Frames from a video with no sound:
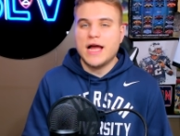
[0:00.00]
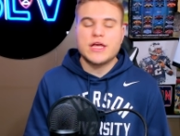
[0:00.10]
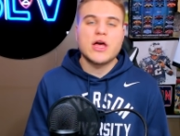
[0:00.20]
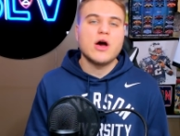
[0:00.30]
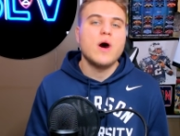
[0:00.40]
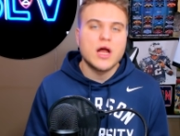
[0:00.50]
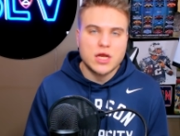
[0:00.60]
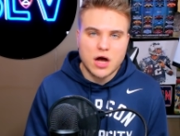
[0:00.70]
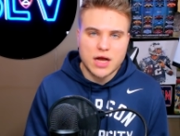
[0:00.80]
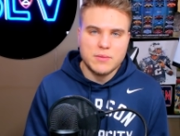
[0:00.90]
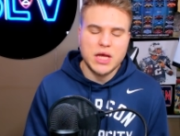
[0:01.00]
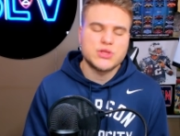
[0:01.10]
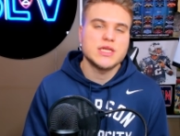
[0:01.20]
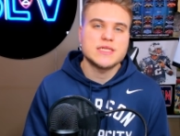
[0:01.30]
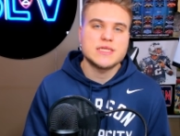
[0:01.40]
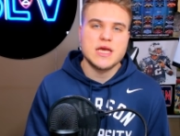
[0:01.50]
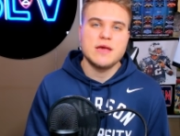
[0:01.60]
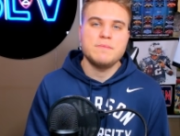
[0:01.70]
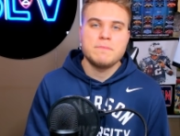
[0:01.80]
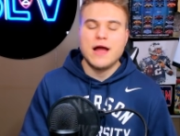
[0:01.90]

I could go on and on about this team.